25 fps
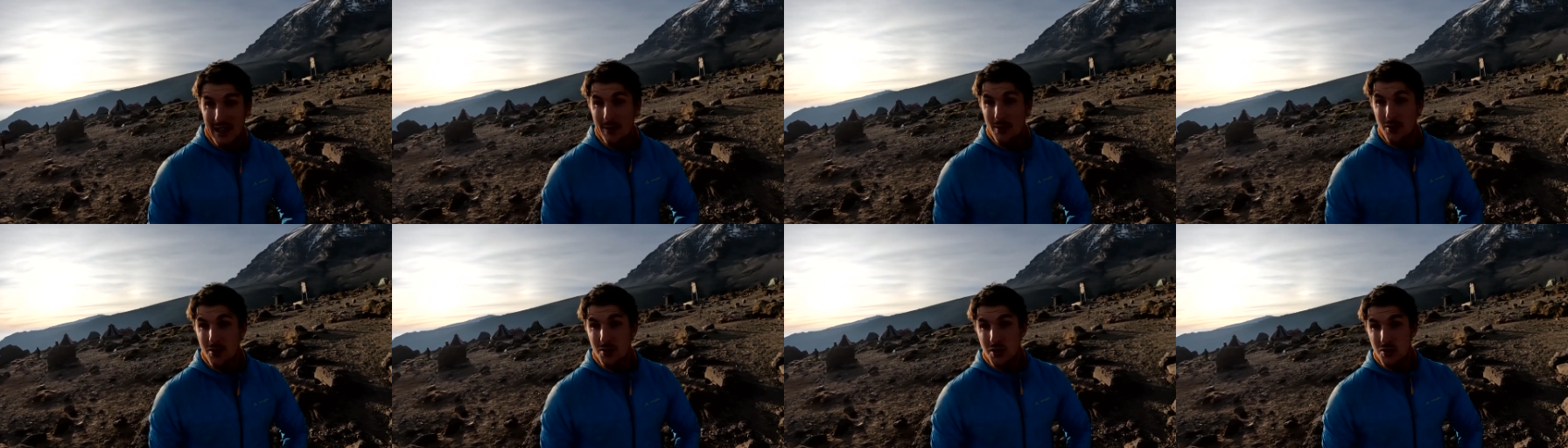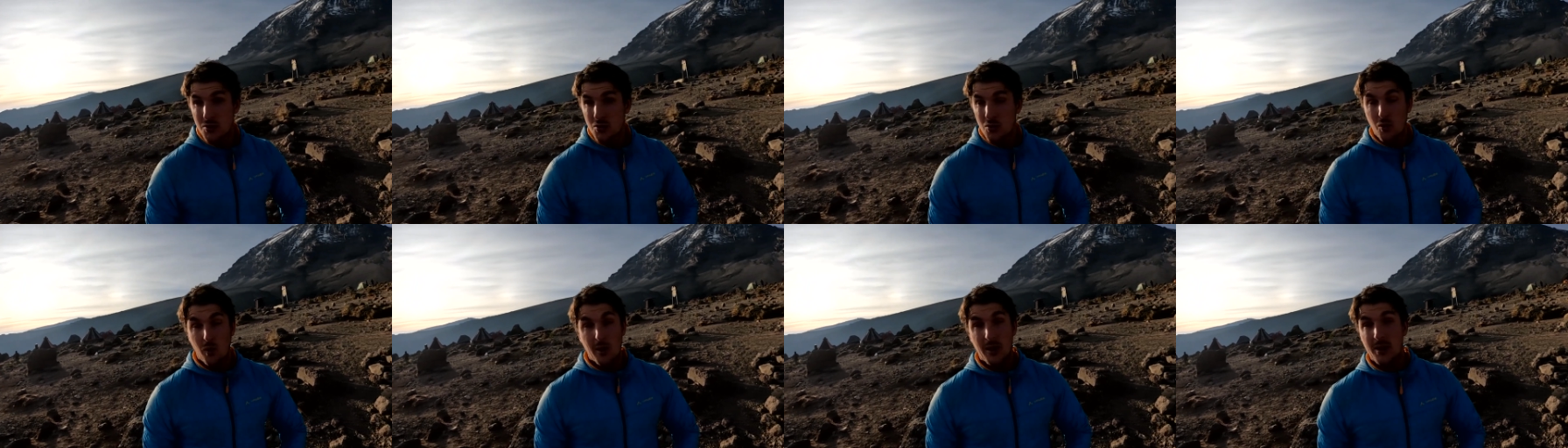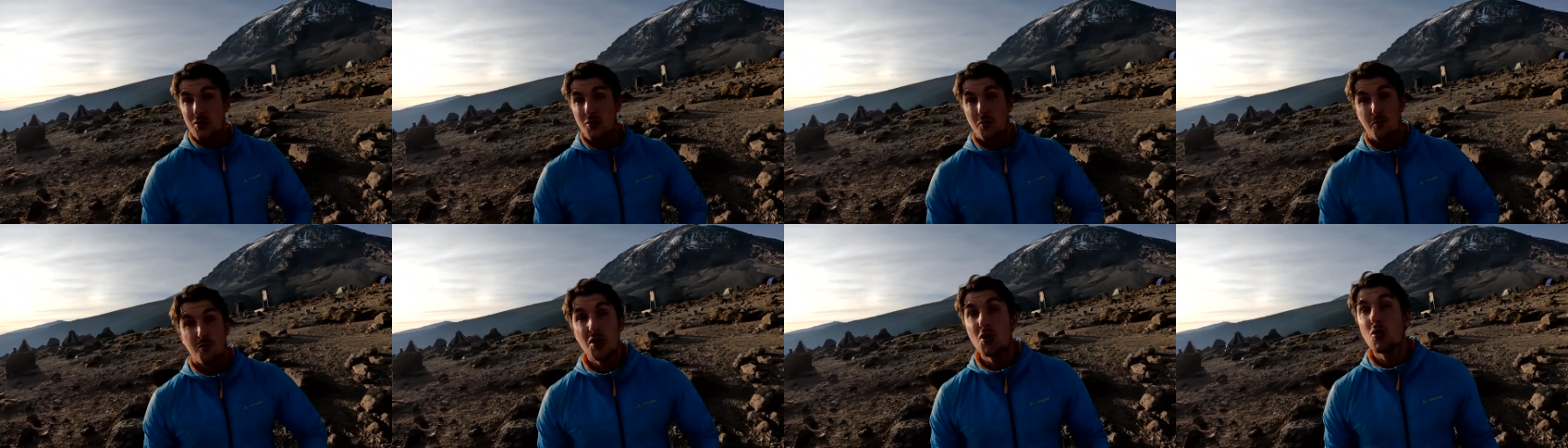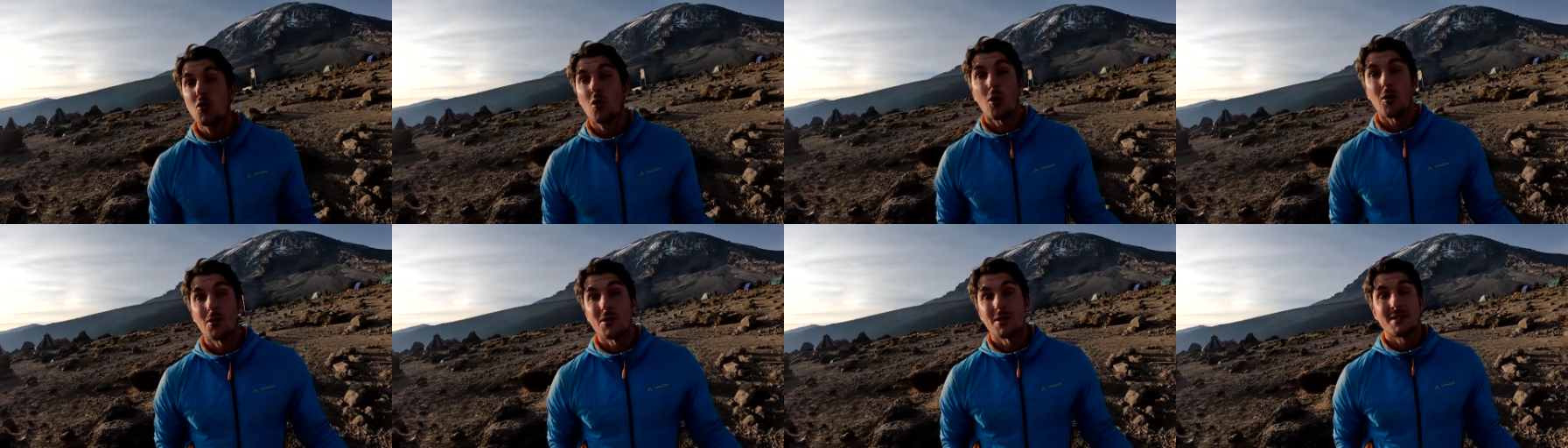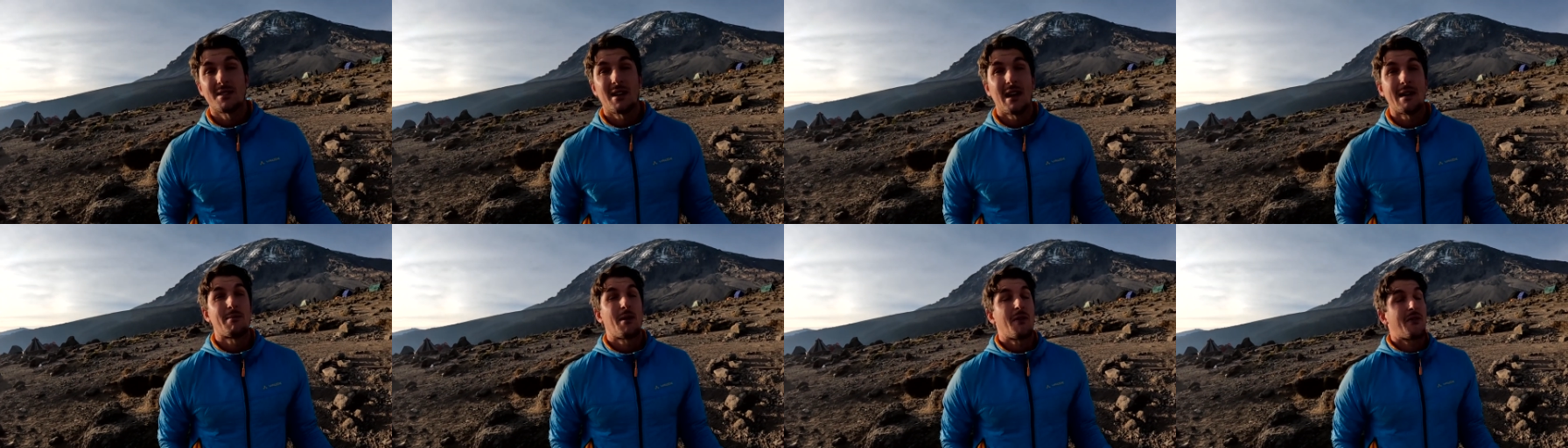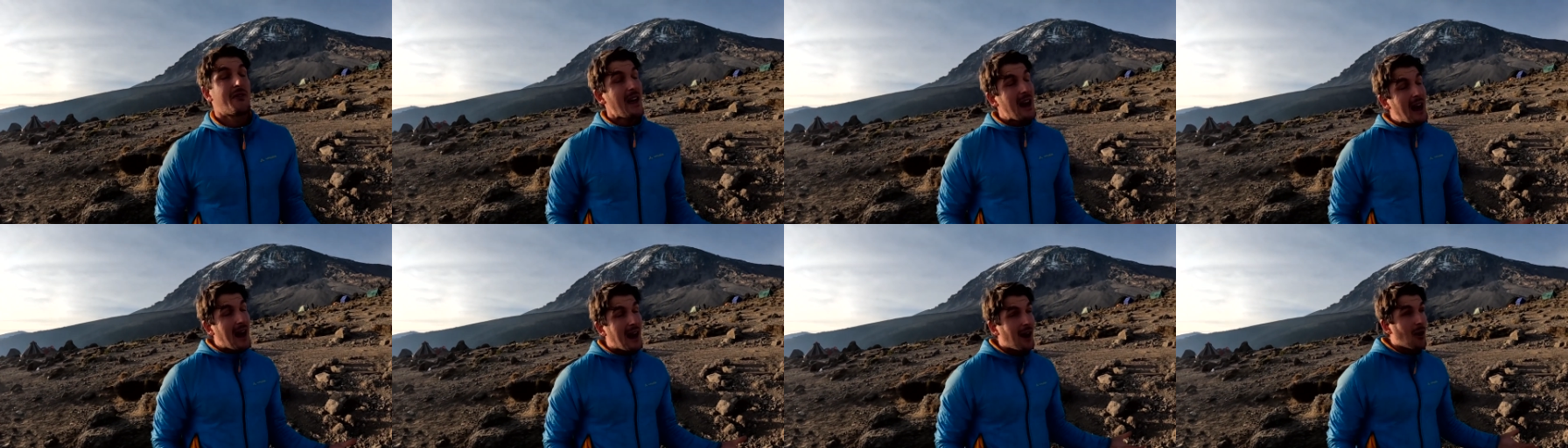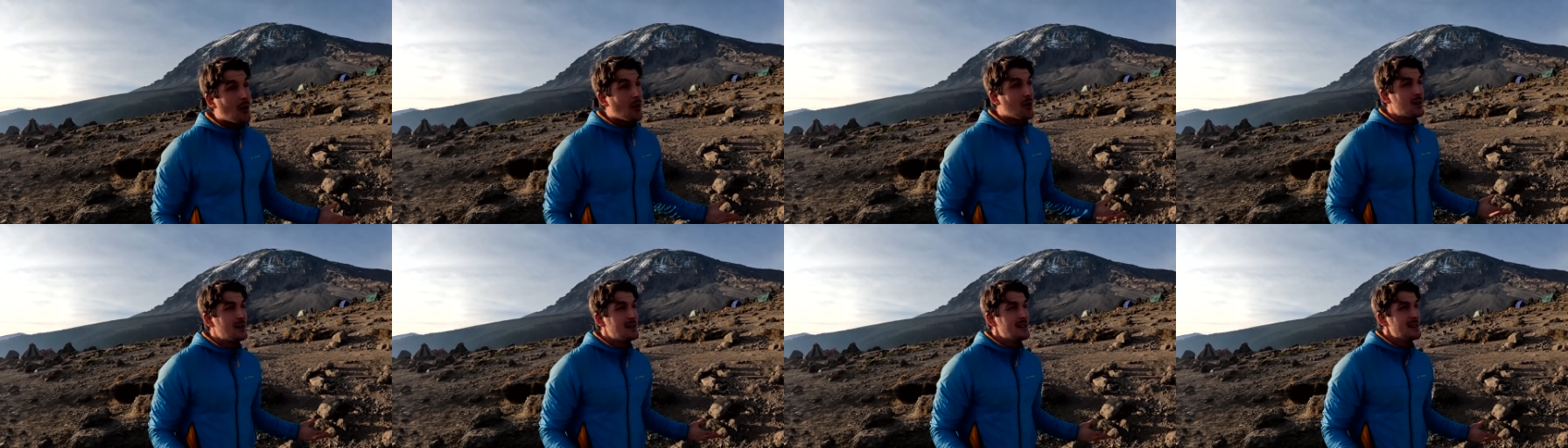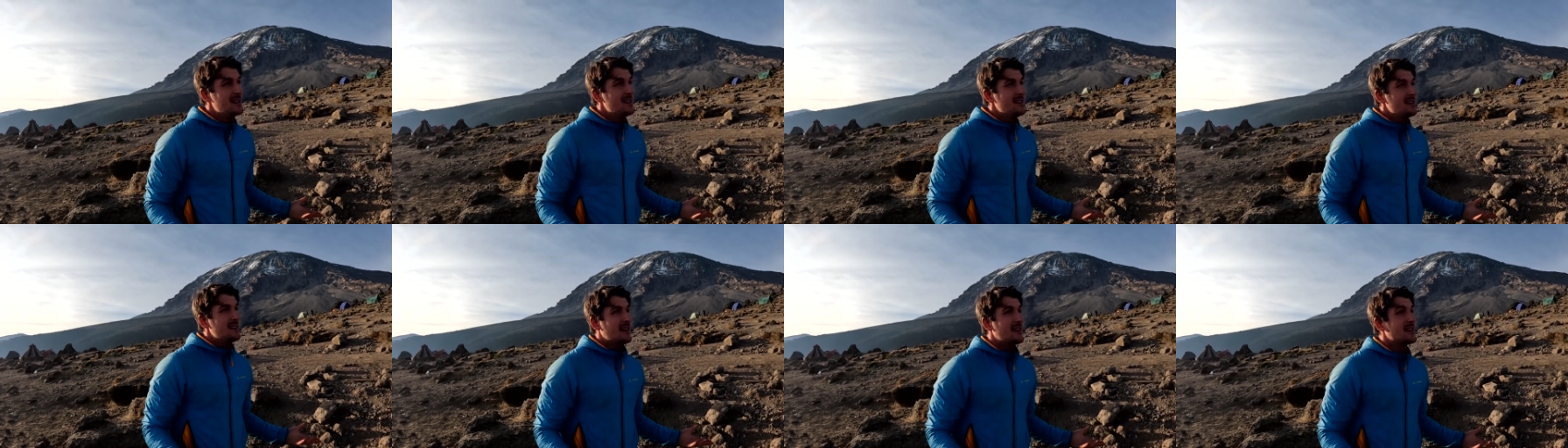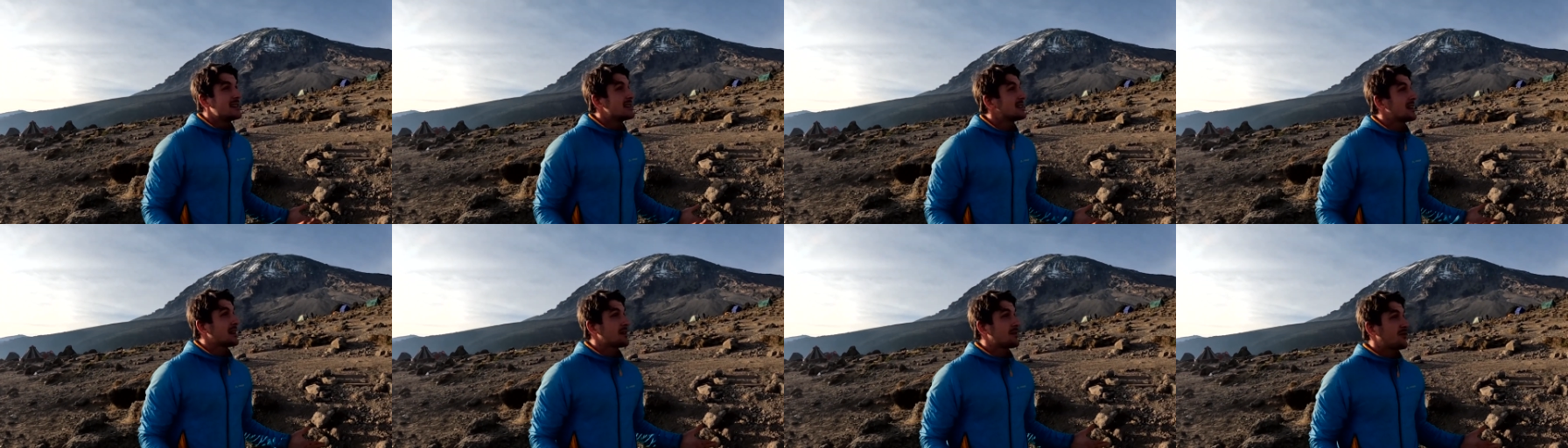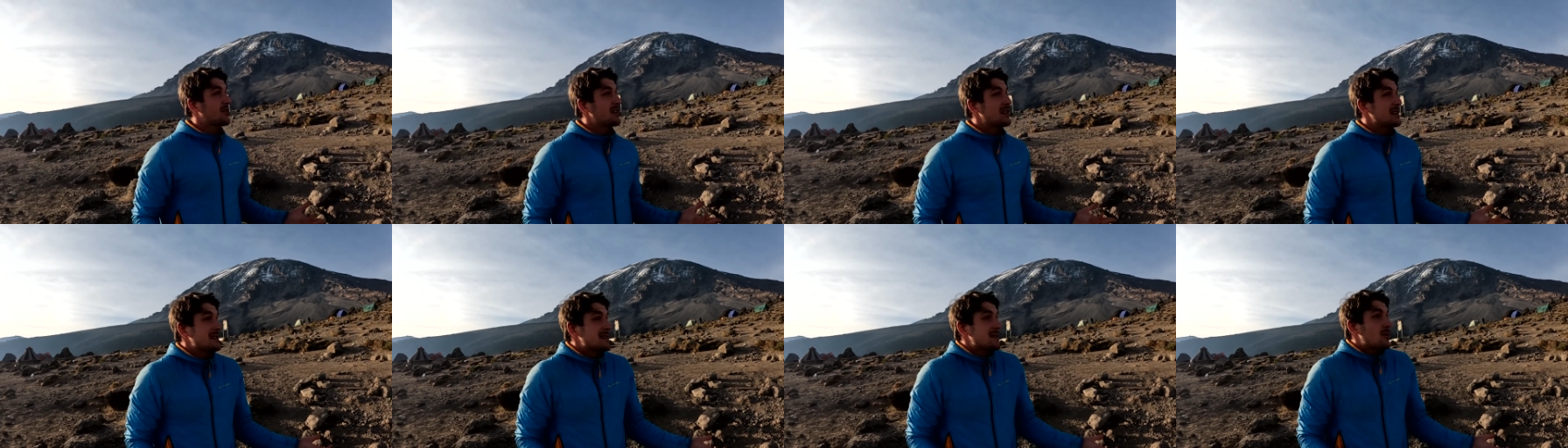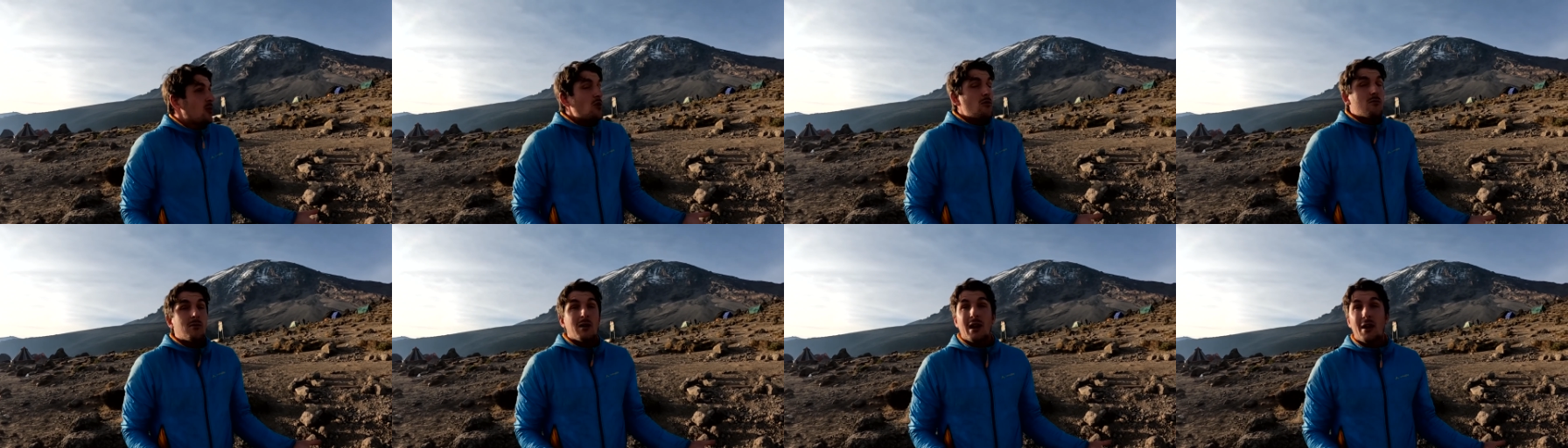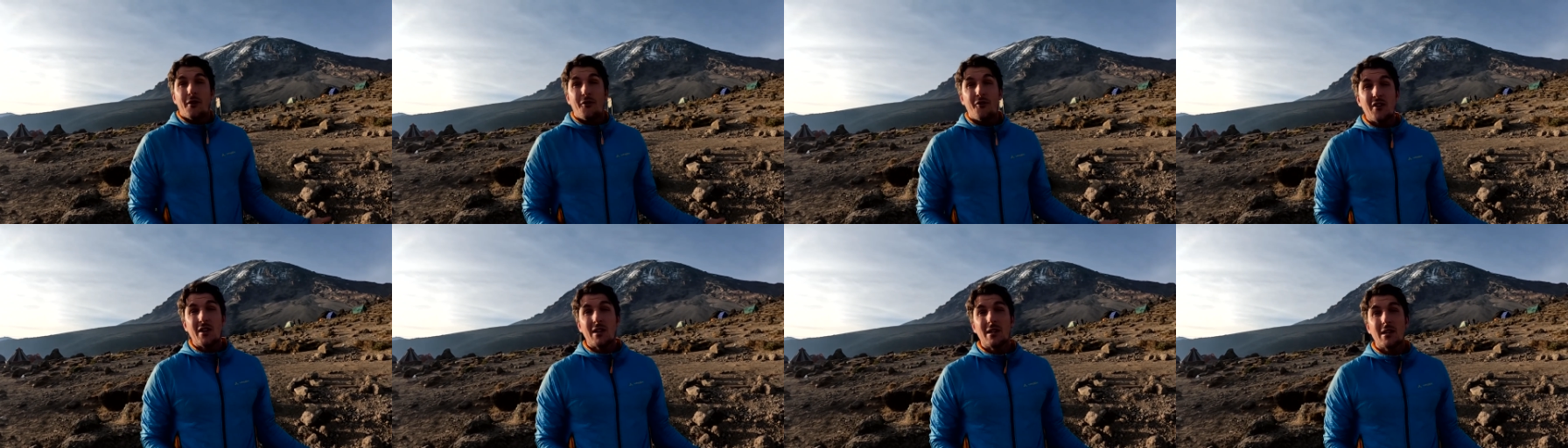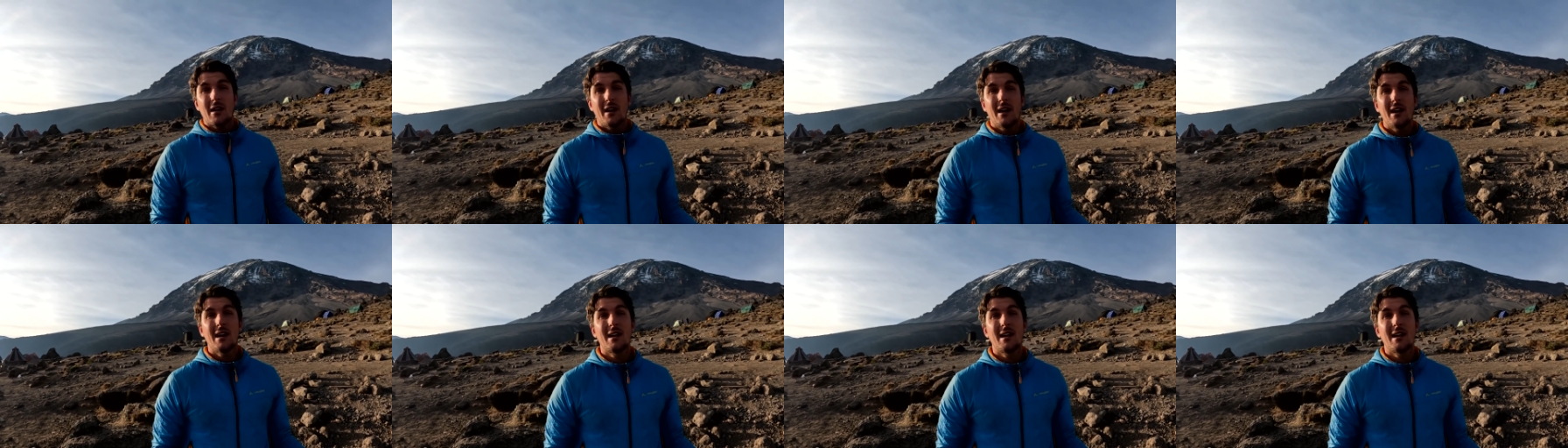like I was wanted to puke all the time, but now it, it, feels normal. I feel